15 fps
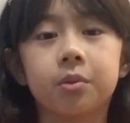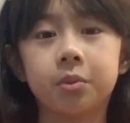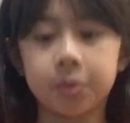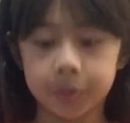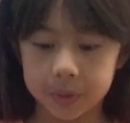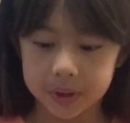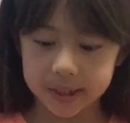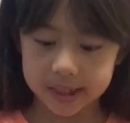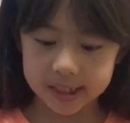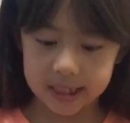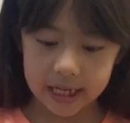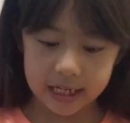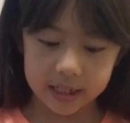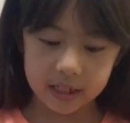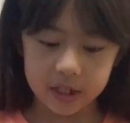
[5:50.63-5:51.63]
who's just
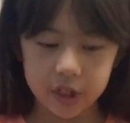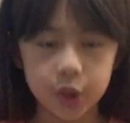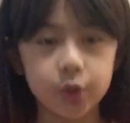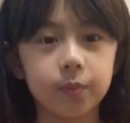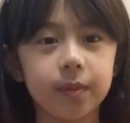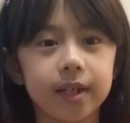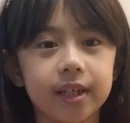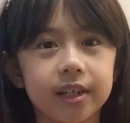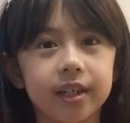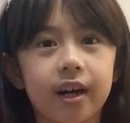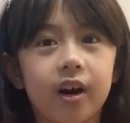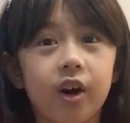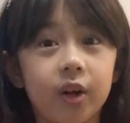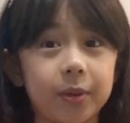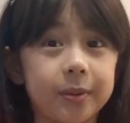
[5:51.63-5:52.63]
like a newbie in
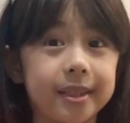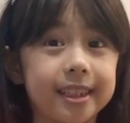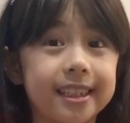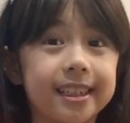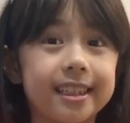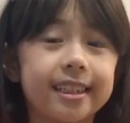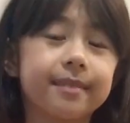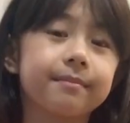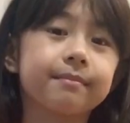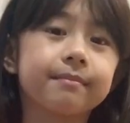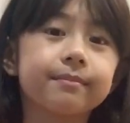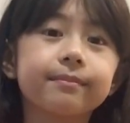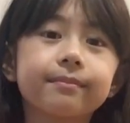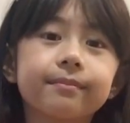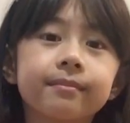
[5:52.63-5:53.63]
Hogwarts.
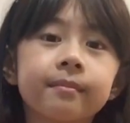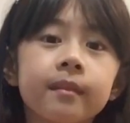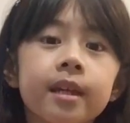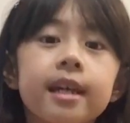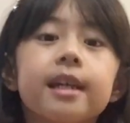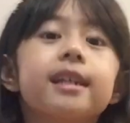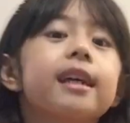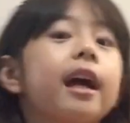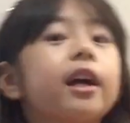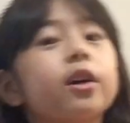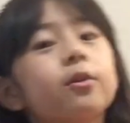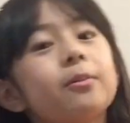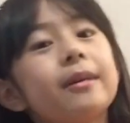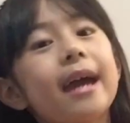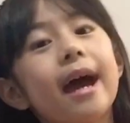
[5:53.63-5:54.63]

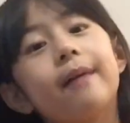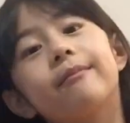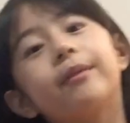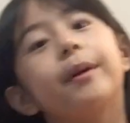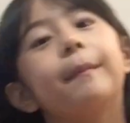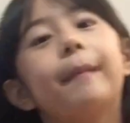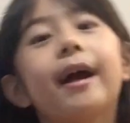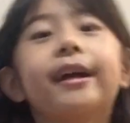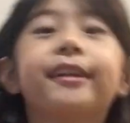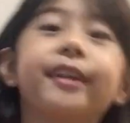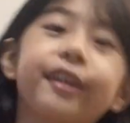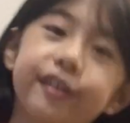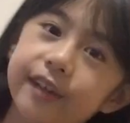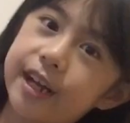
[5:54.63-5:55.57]
Second, we have Hermione